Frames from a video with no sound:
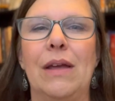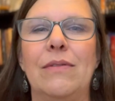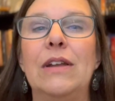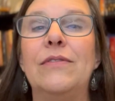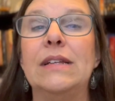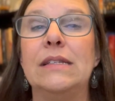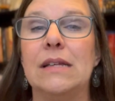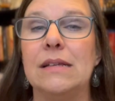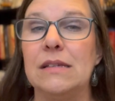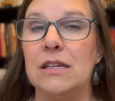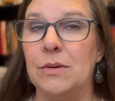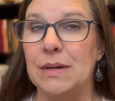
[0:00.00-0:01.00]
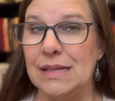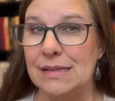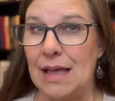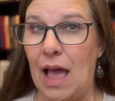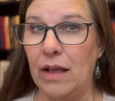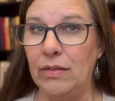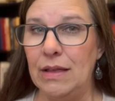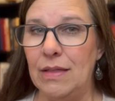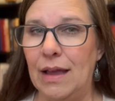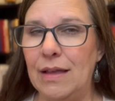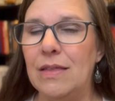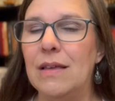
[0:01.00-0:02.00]
Even if it doesn't go exactly
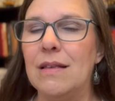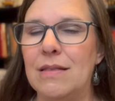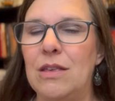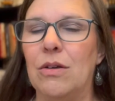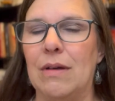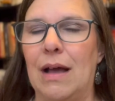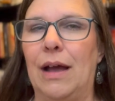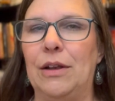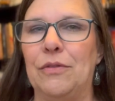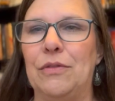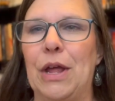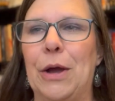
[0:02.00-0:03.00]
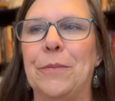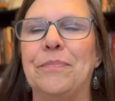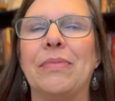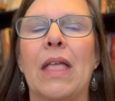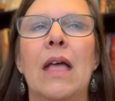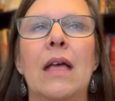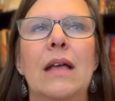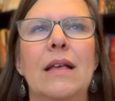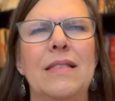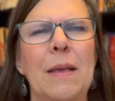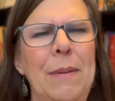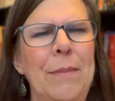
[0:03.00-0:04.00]
like this, you'll kind of know.
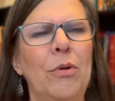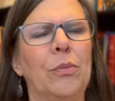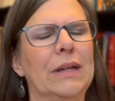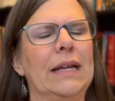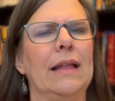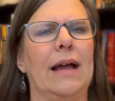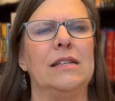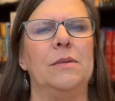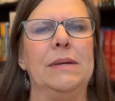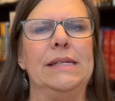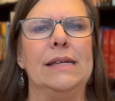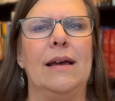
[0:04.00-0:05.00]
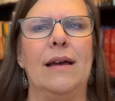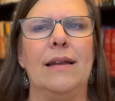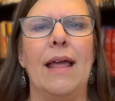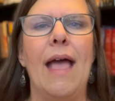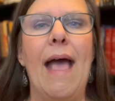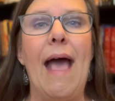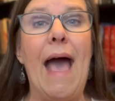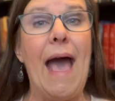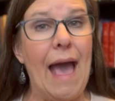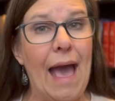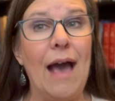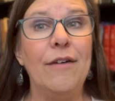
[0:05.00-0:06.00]
Some people really like to be done
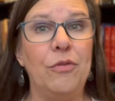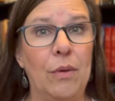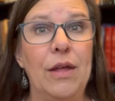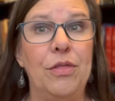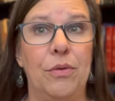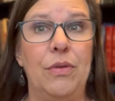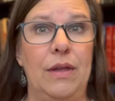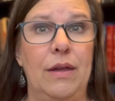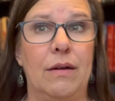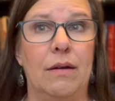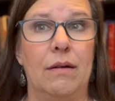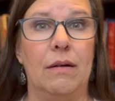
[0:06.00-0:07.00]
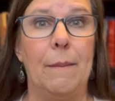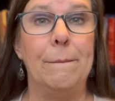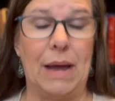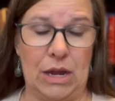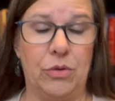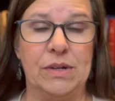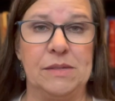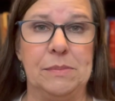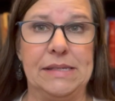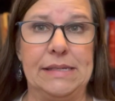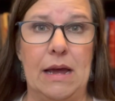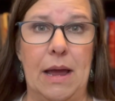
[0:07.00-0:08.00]
halfway through the year by
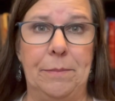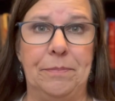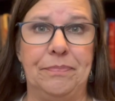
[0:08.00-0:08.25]
Christmas time.